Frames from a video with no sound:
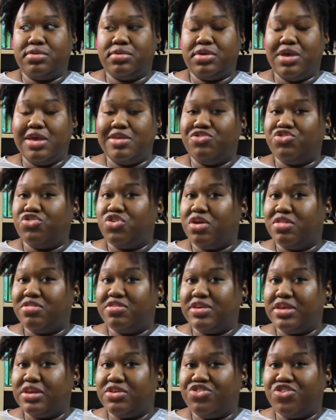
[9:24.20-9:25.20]

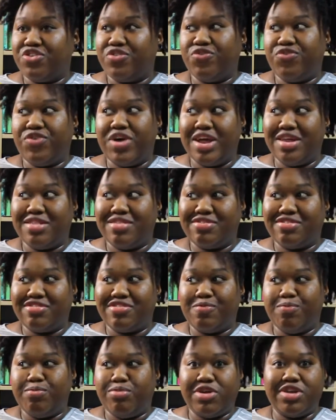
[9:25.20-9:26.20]
Enchanted just
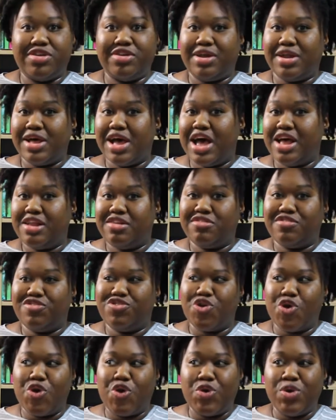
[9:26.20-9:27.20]
finds blood in her hands.
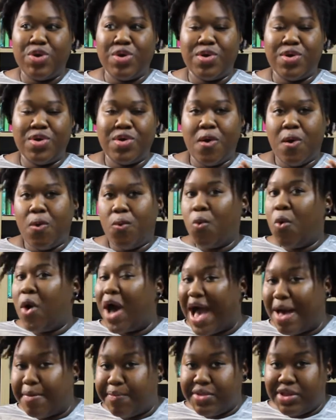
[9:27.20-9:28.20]
So what
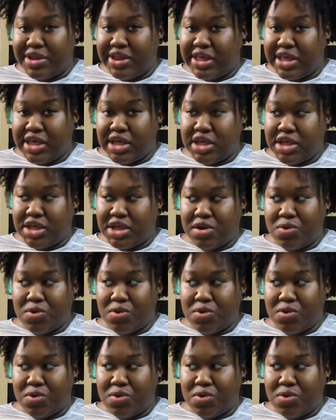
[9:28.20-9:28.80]
happened here?